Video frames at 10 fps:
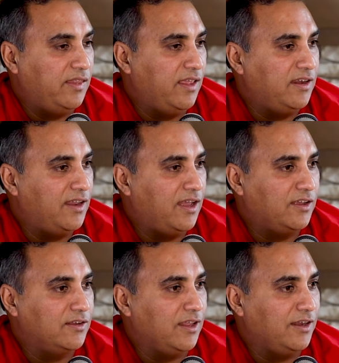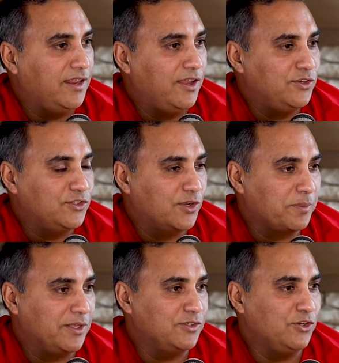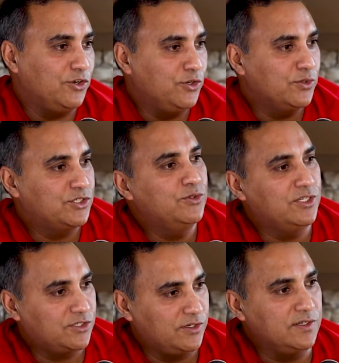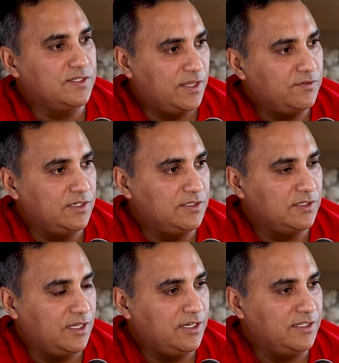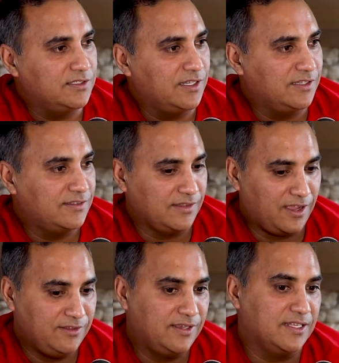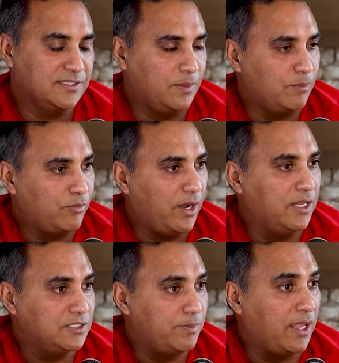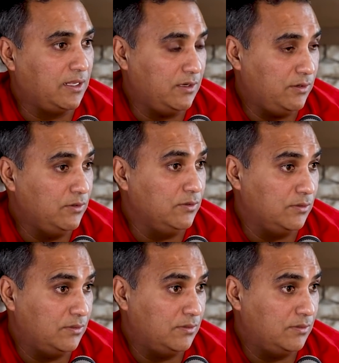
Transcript: And then now you're talking about your newest units are in the 70s and 80s. Like now you got something brand spanking new.